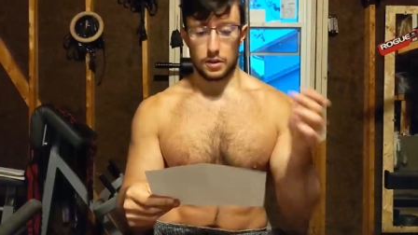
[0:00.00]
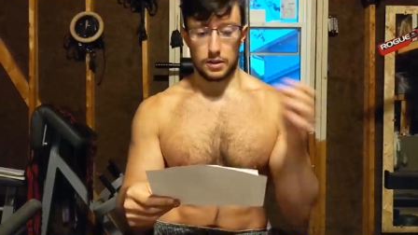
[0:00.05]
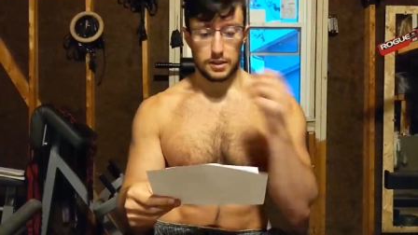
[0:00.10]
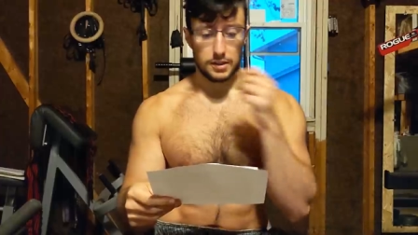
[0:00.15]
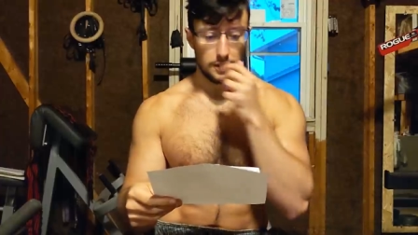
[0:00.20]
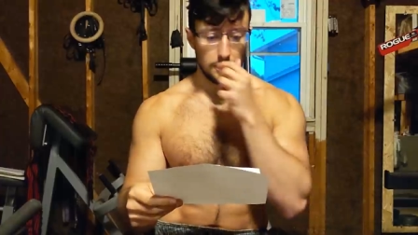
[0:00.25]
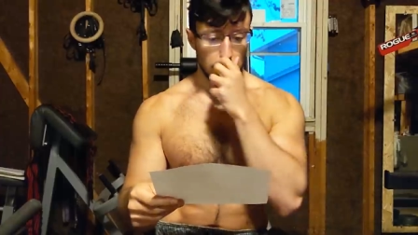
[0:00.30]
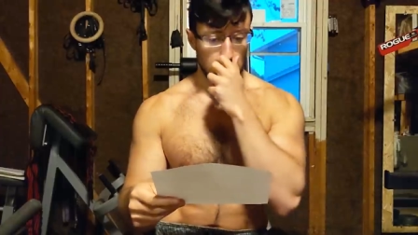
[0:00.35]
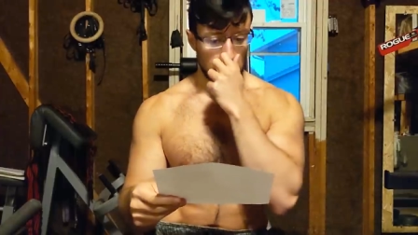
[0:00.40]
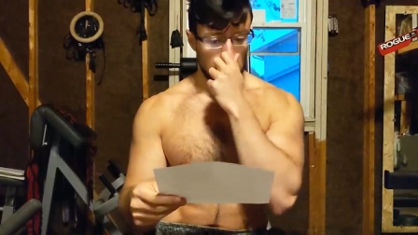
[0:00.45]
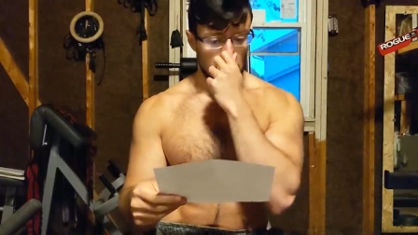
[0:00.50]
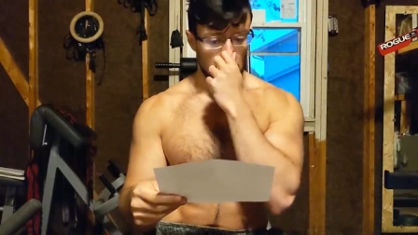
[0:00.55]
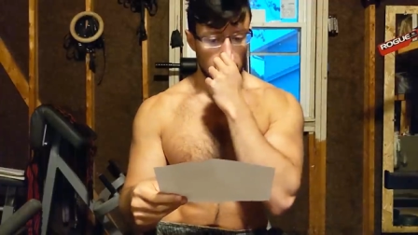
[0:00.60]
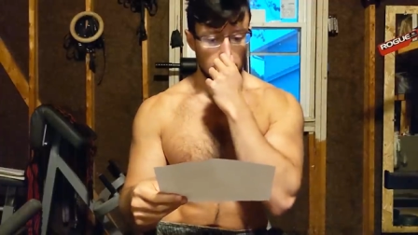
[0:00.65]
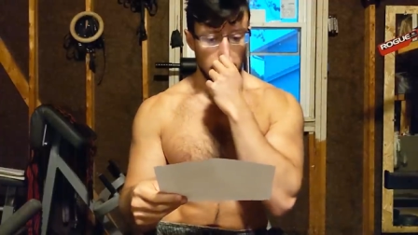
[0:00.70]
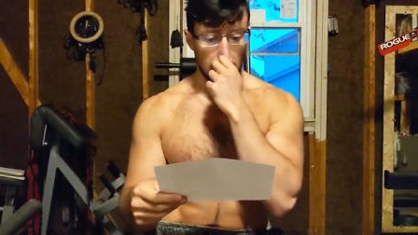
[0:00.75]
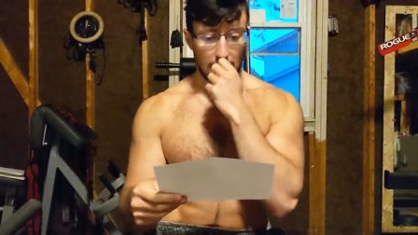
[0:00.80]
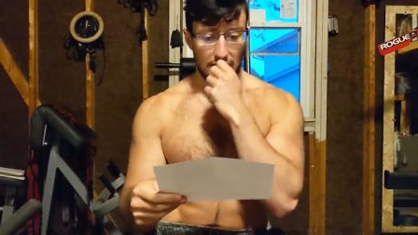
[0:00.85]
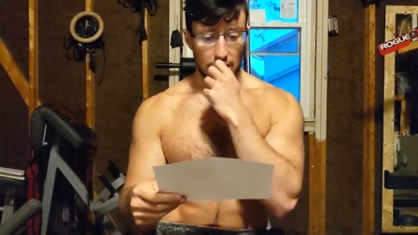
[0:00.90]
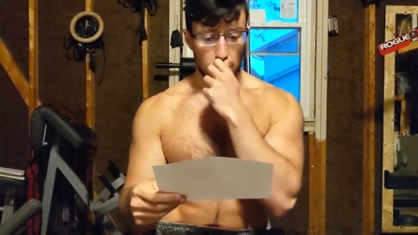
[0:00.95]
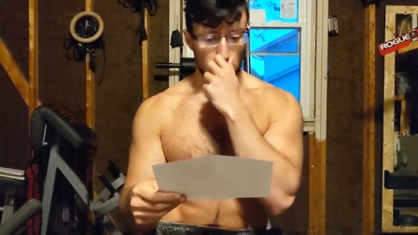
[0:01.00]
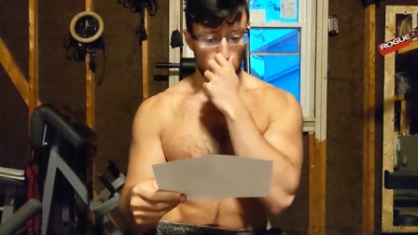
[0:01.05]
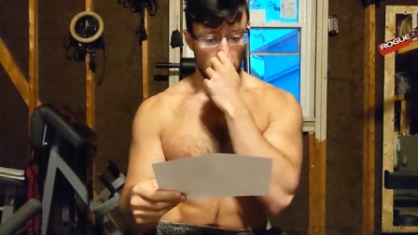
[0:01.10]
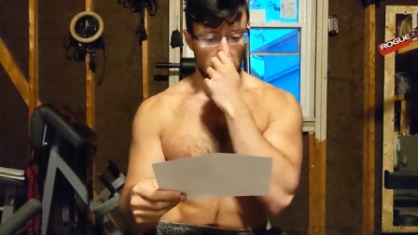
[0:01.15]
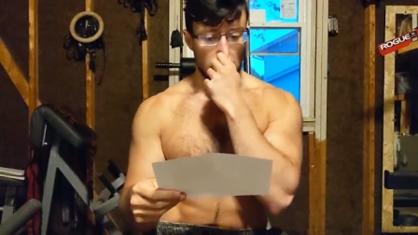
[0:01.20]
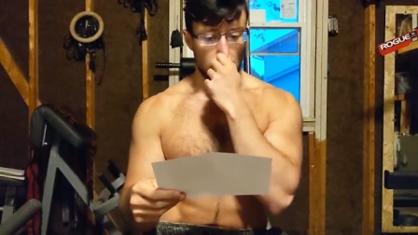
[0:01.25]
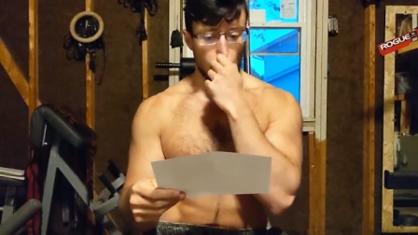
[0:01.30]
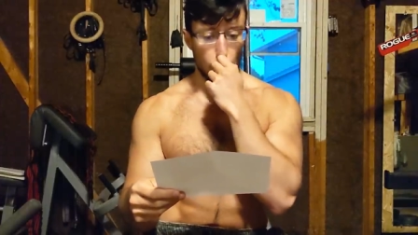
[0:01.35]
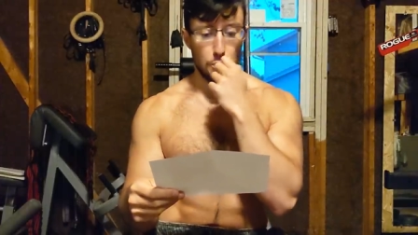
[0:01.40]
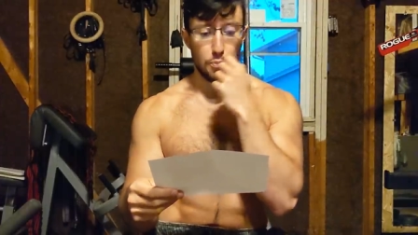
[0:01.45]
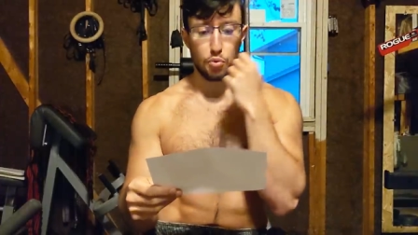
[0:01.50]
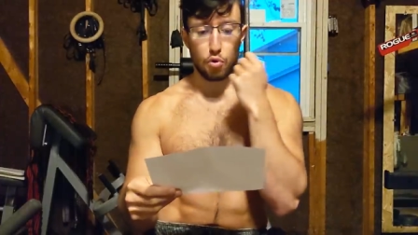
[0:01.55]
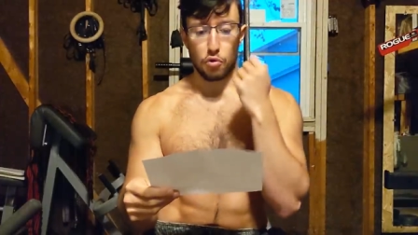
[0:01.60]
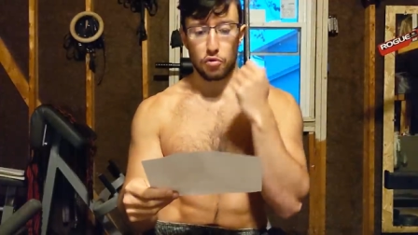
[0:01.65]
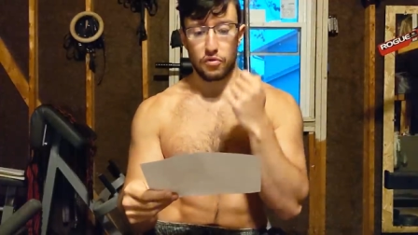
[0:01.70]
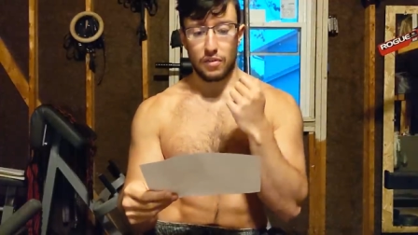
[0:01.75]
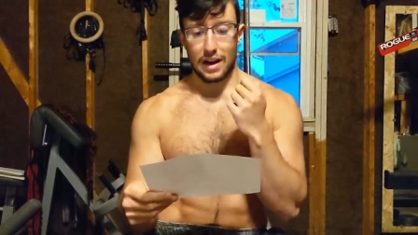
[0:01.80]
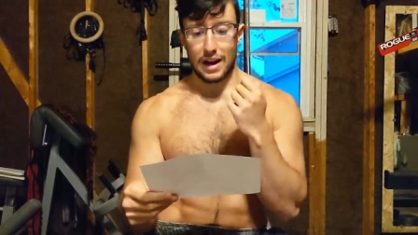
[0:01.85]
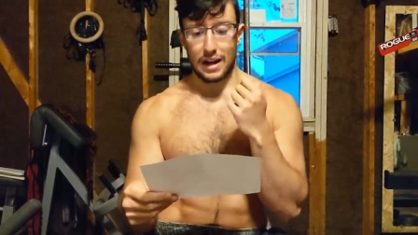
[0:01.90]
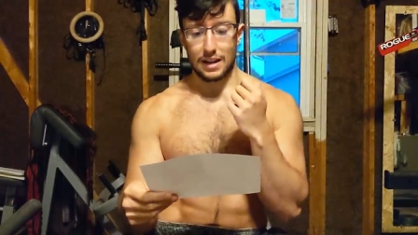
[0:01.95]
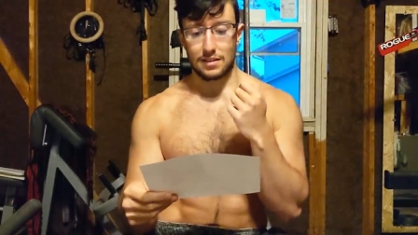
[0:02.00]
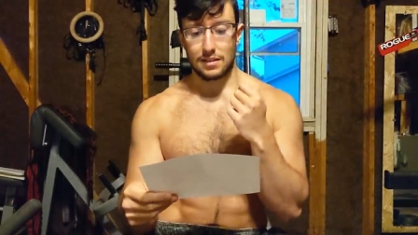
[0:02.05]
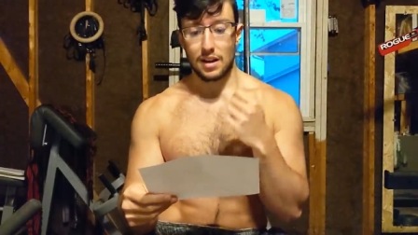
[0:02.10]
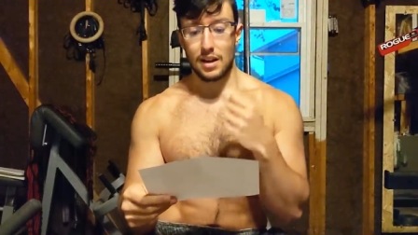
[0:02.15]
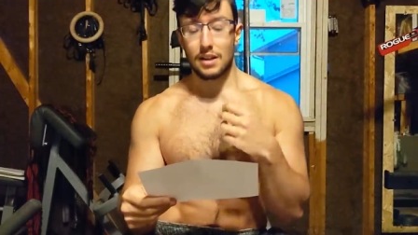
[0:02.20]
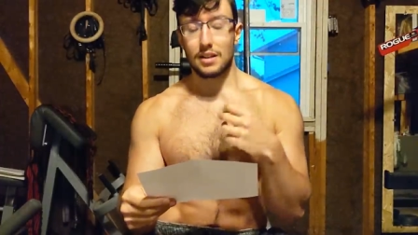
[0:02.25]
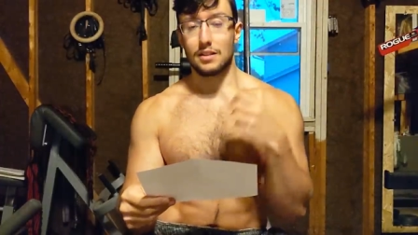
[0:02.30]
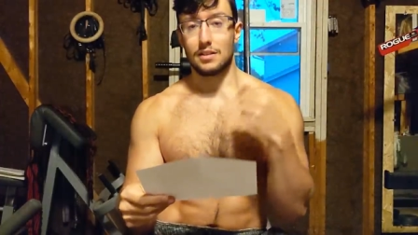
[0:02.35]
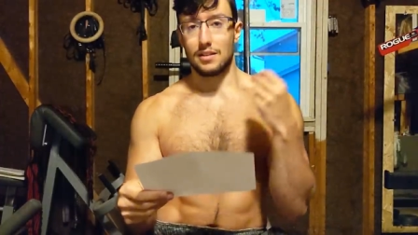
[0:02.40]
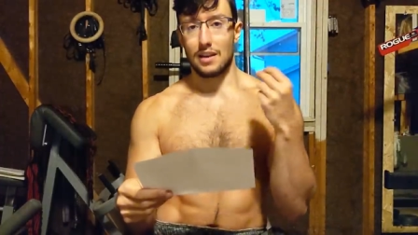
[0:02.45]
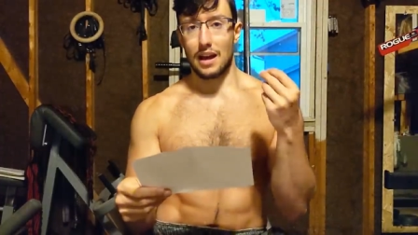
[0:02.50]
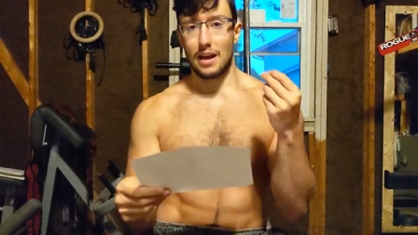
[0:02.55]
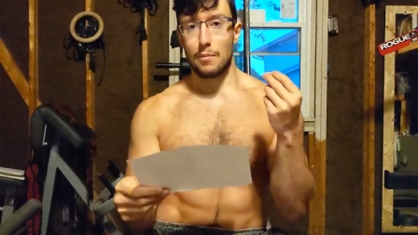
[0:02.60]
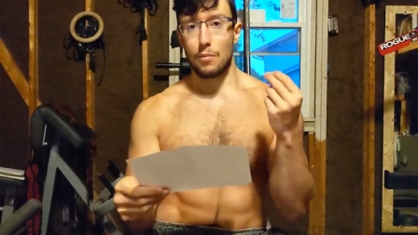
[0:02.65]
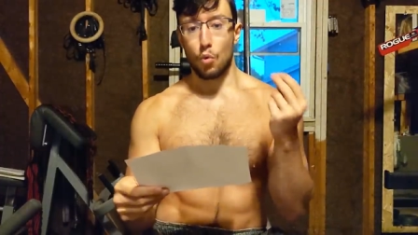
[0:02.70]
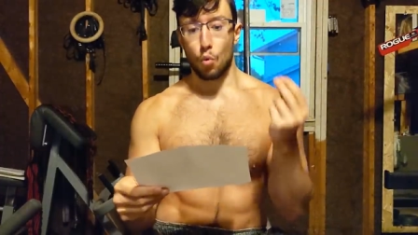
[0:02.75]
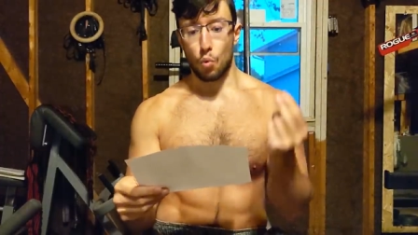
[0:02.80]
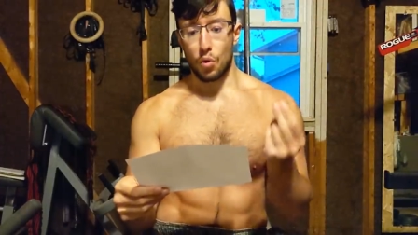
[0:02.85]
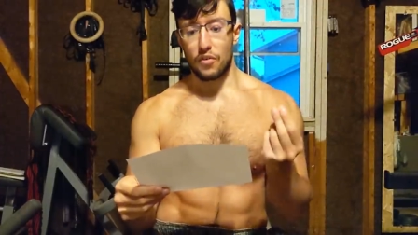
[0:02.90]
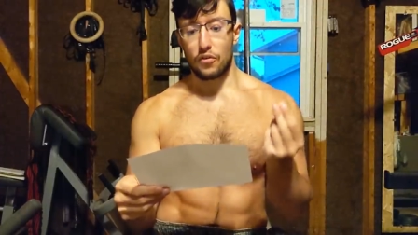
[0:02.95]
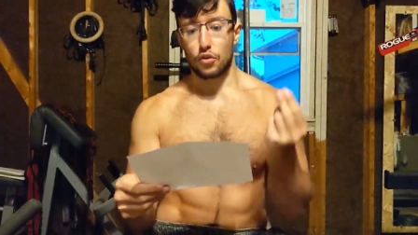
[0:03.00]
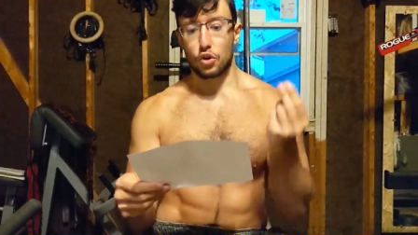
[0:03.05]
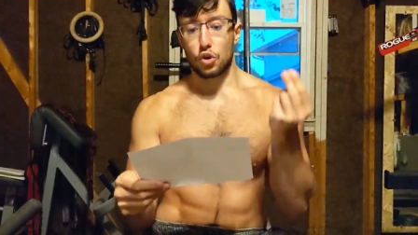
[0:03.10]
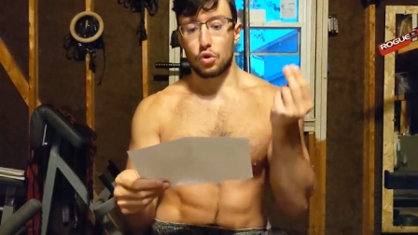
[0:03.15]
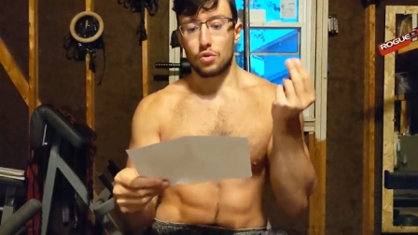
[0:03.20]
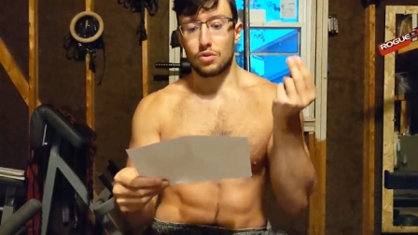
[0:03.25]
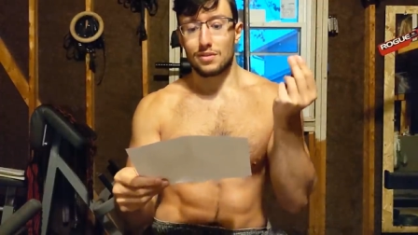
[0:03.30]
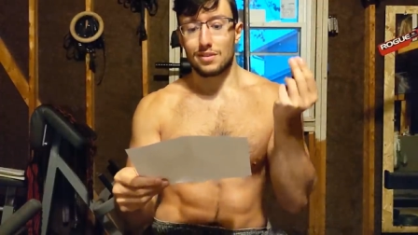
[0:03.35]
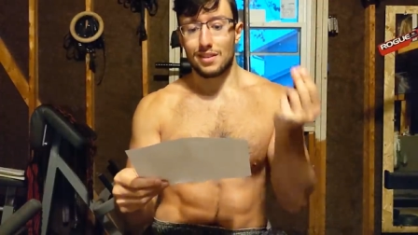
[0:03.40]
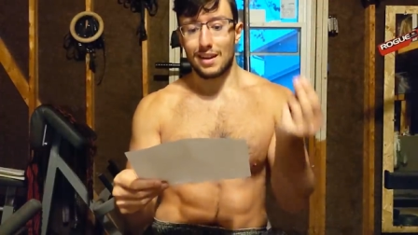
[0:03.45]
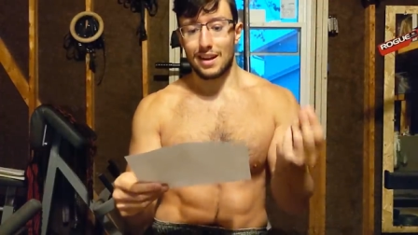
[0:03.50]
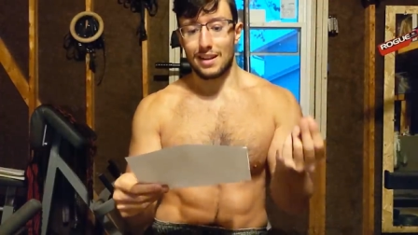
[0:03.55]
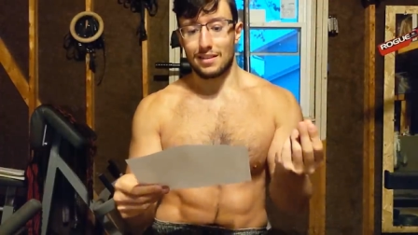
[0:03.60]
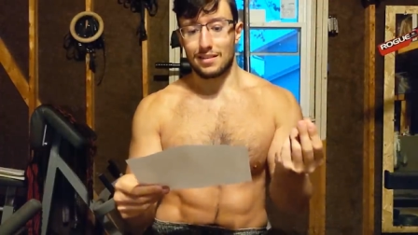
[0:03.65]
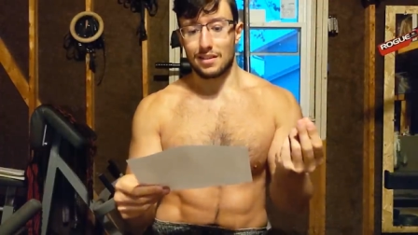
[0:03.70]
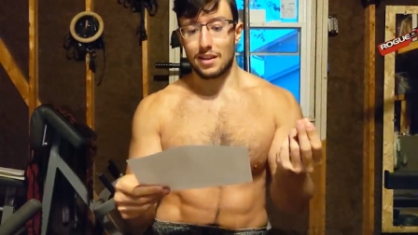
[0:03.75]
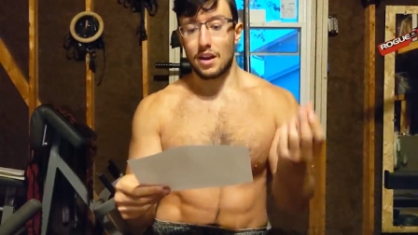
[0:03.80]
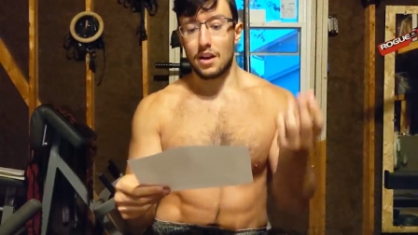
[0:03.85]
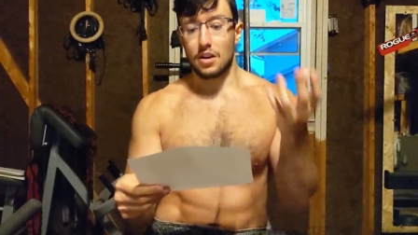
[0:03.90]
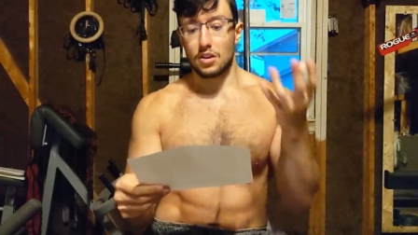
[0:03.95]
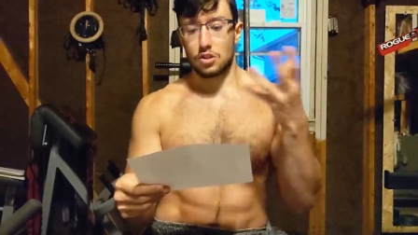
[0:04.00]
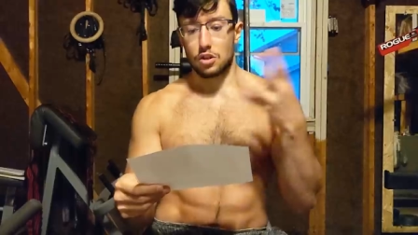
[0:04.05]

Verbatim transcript: a system that is going to provide them with content,